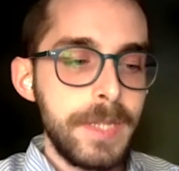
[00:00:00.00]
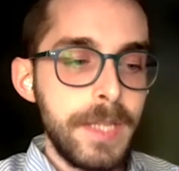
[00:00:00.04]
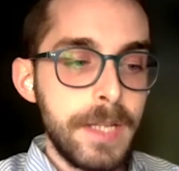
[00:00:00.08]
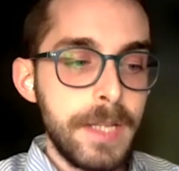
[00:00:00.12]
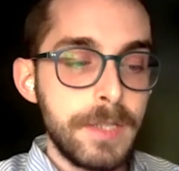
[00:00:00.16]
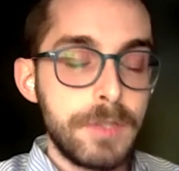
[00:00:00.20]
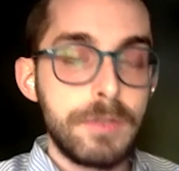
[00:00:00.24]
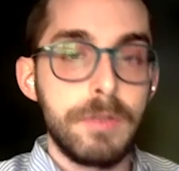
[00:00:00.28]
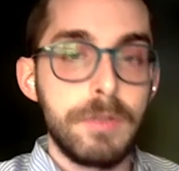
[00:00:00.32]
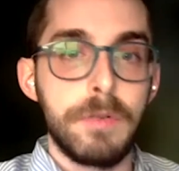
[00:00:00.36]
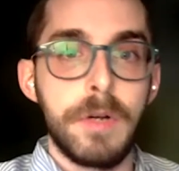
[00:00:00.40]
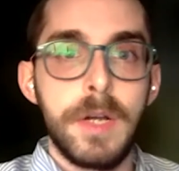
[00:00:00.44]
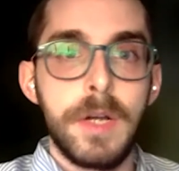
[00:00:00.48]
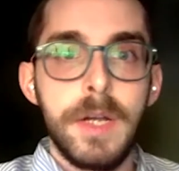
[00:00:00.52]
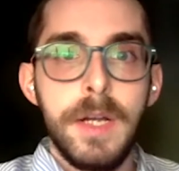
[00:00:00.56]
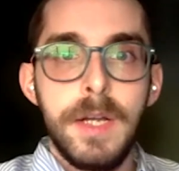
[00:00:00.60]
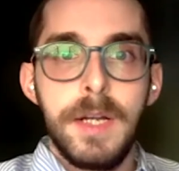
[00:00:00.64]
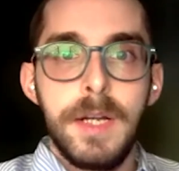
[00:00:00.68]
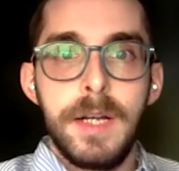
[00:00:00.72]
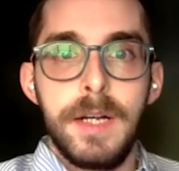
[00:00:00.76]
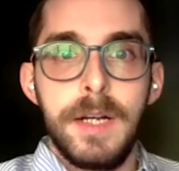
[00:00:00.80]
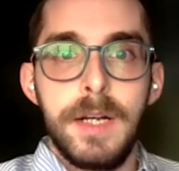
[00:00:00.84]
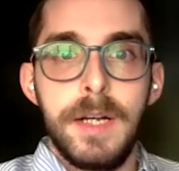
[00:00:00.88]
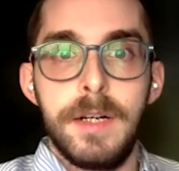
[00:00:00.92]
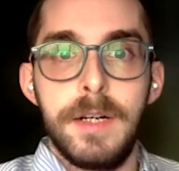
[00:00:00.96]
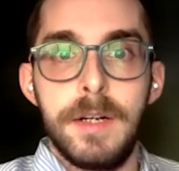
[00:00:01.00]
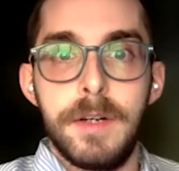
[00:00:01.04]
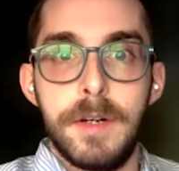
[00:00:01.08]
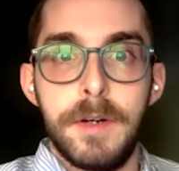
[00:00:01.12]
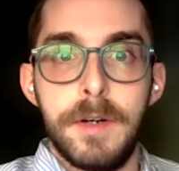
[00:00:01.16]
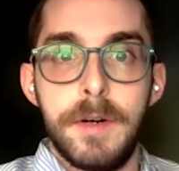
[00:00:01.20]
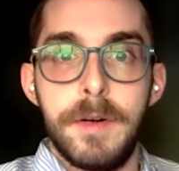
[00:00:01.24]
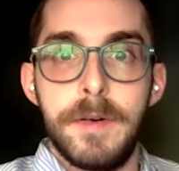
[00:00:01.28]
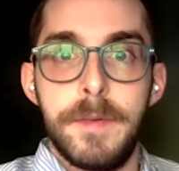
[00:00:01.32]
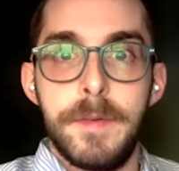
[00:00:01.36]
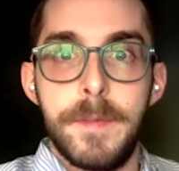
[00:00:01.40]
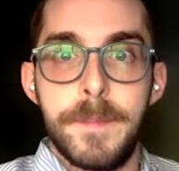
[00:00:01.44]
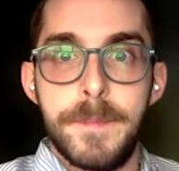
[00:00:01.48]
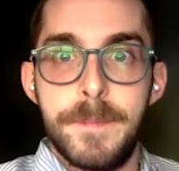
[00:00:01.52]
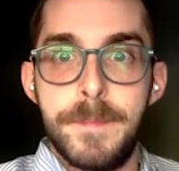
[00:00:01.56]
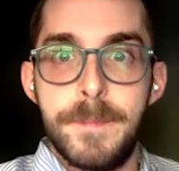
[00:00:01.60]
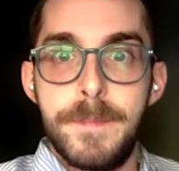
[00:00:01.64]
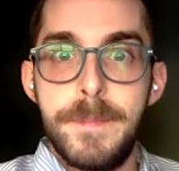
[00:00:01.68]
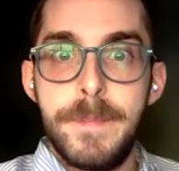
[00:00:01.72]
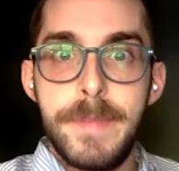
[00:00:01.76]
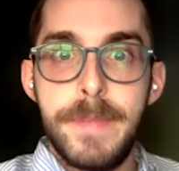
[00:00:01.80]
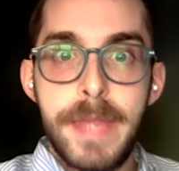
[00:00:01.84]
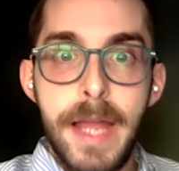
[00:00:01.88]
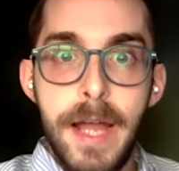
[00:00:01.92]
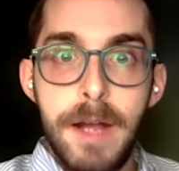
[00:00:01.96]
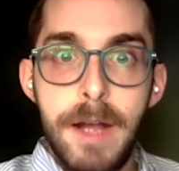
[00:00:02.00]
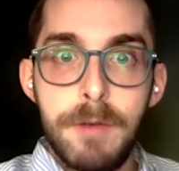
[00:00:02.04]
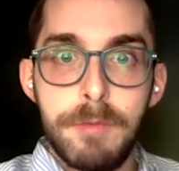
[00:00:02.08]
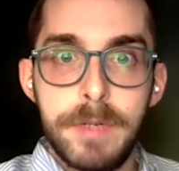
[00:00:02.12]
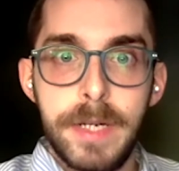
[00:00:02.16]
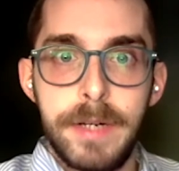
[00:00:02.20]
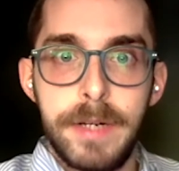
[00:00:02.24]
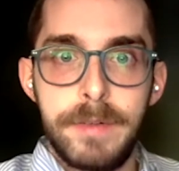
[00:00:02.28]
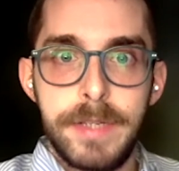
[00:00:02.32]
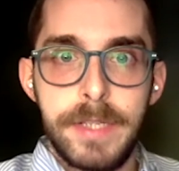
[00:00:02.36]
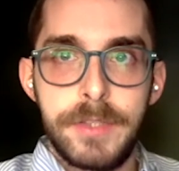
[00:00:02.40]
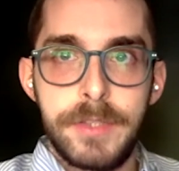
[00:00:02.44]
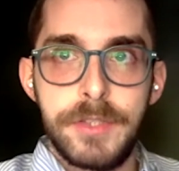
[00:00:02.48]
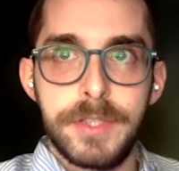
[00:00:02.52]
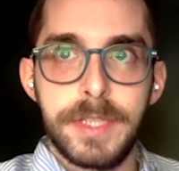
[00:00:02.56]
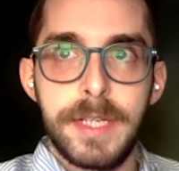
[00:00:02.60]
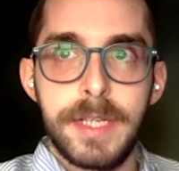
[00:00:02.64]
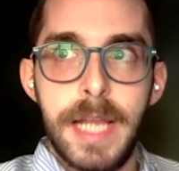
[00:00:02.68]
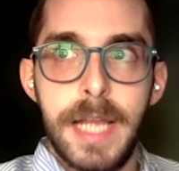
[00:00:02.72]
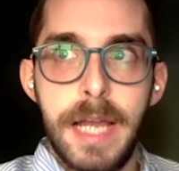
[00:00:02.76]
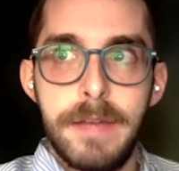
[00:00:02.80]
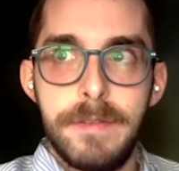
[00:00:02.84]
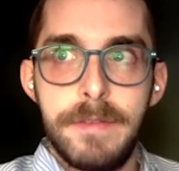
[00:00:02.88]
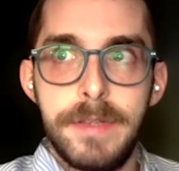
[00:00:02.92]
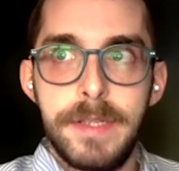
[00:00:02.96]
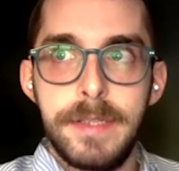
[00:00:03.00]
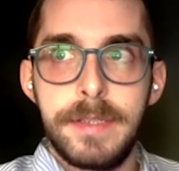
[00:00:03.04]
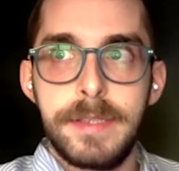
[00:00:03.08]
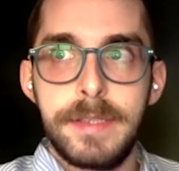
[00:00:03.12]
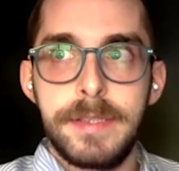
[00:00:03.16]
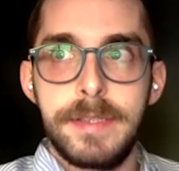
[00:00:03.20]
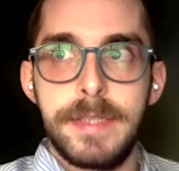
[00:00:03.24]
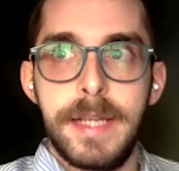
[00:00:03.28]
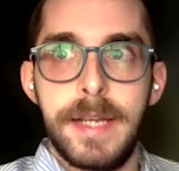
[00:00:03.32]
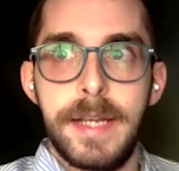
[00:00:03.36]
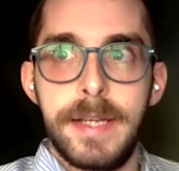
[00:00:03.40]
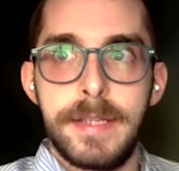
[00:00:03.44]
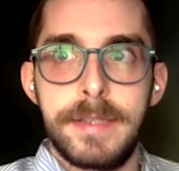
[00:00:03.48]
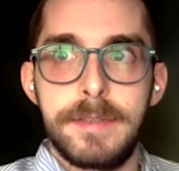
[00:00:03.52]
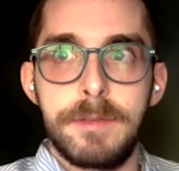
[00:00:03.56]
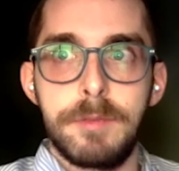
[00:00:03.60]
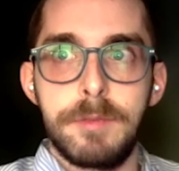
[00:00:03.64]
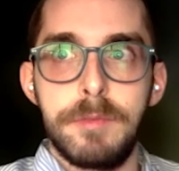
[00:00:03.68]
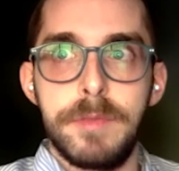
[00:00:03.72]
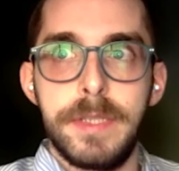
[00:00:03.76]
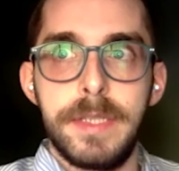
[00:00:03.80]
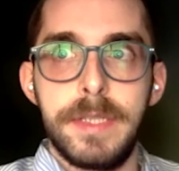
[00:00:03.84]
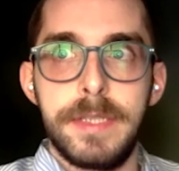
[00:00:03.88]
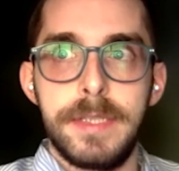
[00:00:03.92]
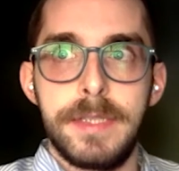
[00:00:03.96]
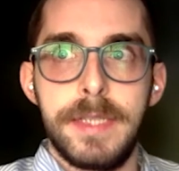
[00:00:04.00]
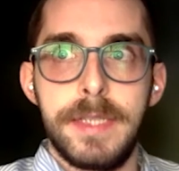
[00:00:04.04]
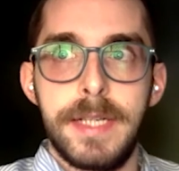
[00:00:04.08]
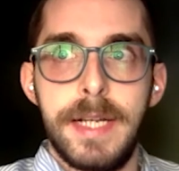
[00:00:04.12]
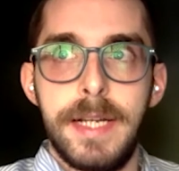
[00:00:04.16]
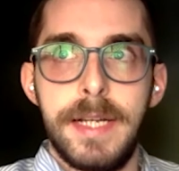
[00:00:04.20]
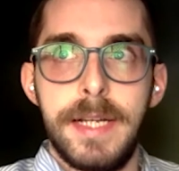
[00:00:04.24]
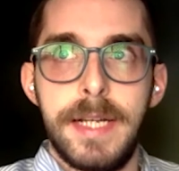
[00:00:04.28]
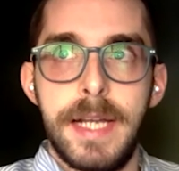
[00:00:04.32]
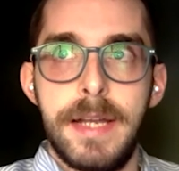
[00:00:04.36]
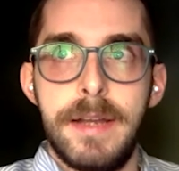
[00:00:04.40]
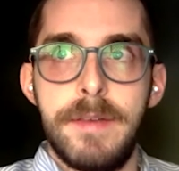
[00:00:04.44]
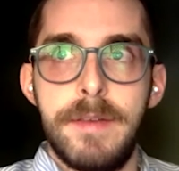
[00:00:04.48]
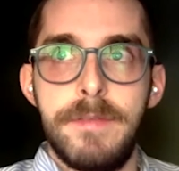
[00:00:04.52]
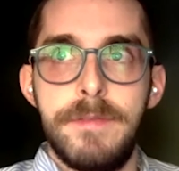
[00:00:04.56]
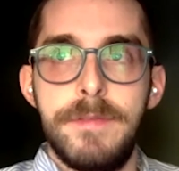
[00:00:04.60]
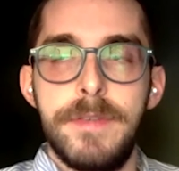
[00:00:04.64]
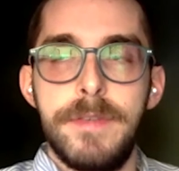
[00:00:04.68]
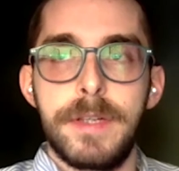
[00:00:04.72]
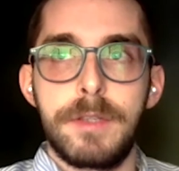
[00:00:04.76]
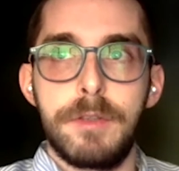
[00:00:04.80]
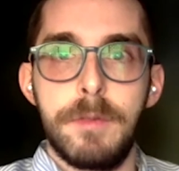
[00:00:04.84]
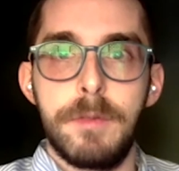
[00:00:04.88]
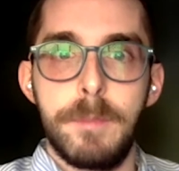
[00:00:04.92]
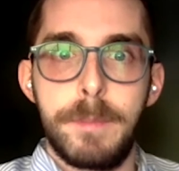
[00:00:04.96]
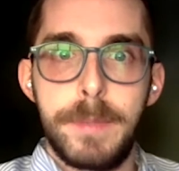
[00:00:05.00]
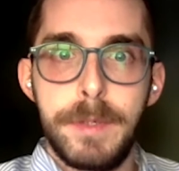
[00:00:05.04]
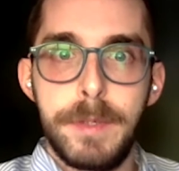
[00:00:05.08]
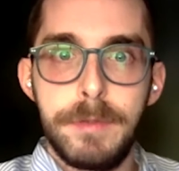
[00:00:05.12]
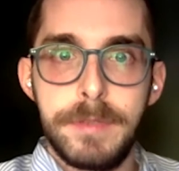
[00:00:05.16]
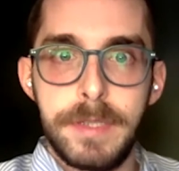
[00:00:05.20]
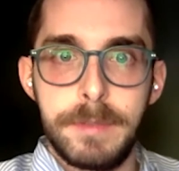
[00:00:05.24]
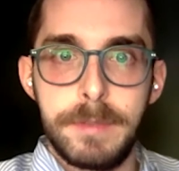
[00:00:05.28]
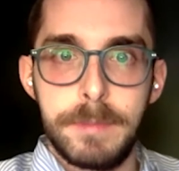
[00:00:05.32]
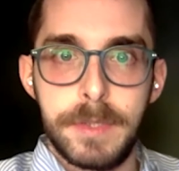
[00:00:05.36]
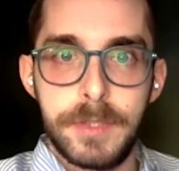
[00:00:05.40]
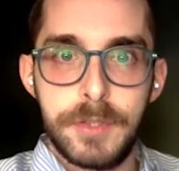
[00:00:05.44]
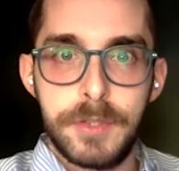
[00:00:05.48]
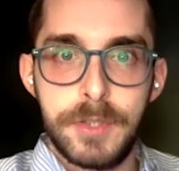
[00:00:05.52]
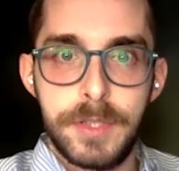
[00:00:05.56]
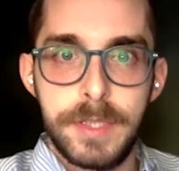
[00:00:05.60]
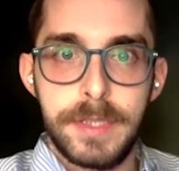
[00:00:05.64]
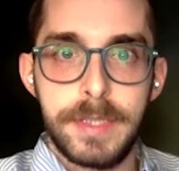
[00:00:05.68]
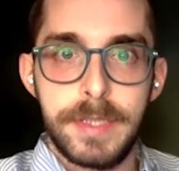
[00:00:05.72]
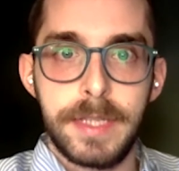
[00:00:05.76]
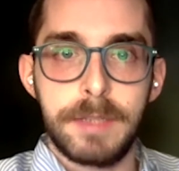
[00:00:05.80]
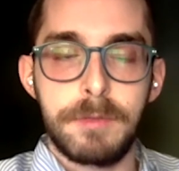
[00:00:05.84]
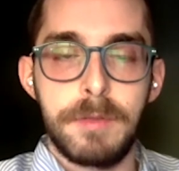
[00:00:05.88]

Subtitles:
So now we are reaching a level that we have a computer machine,